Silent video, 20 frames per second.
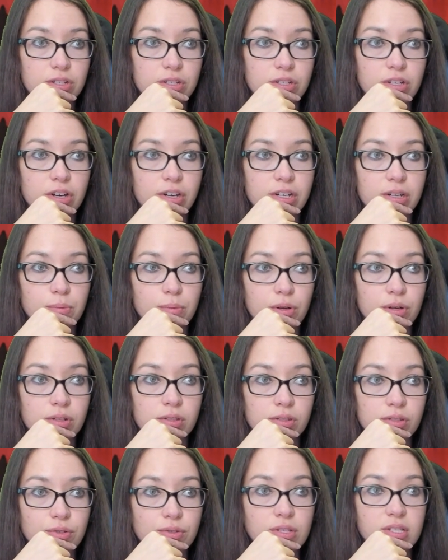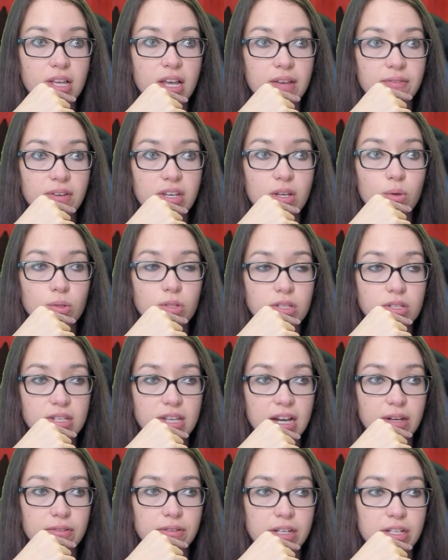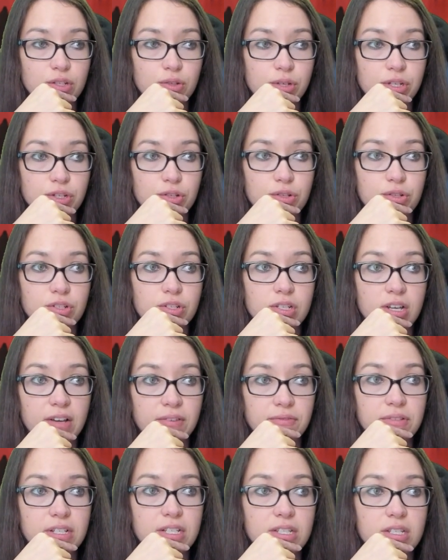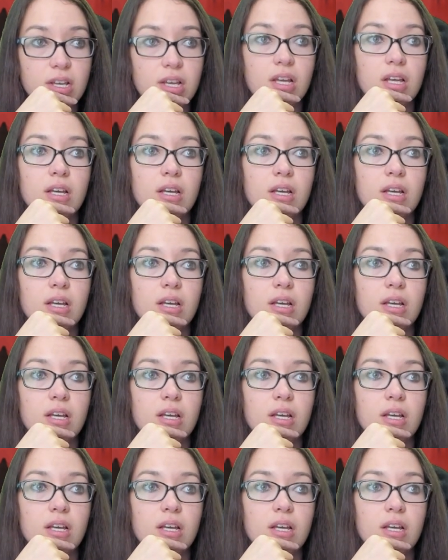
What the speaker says: target opponent loses life equal to sacrifice creature's toughness,